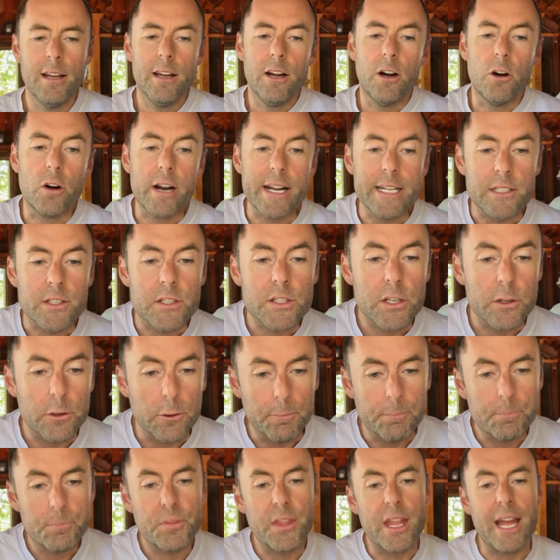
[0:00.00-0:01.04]
All right,
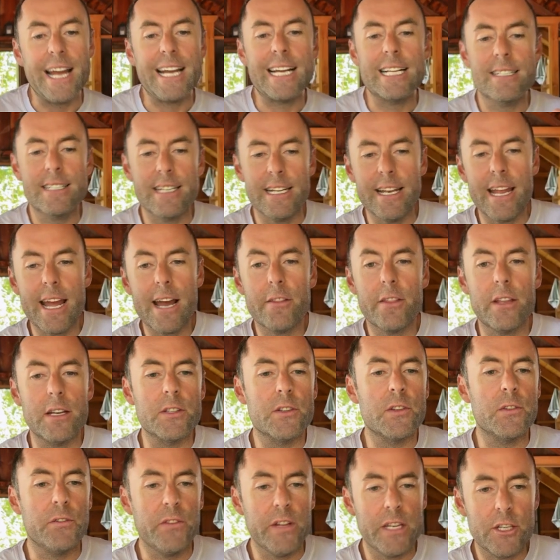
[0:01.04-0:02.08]
so I can see now that
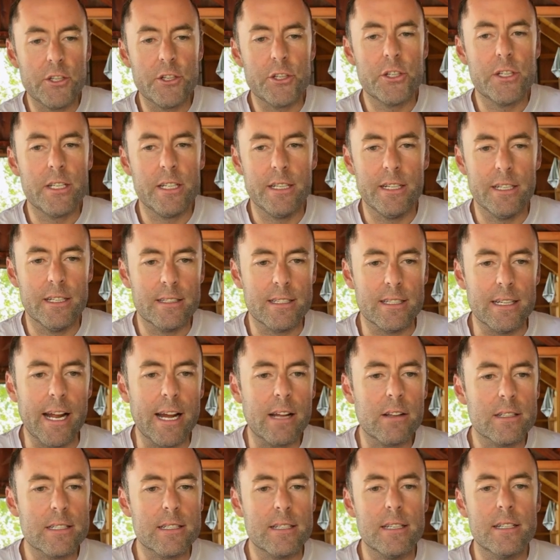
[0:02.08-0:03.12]
it's finished its
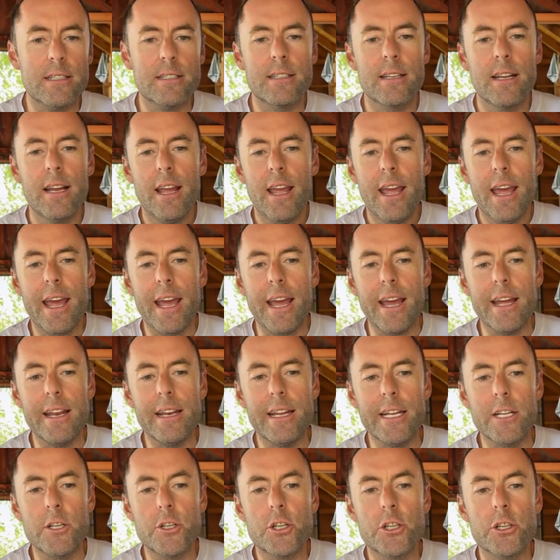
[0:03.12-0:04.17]
analysis, and
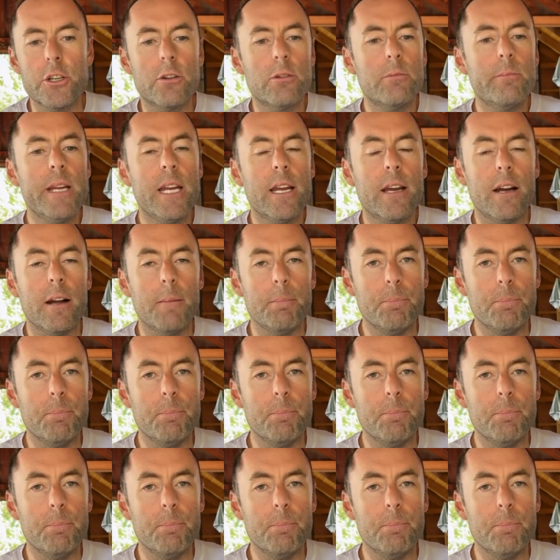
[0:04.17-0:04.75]
it's shown me,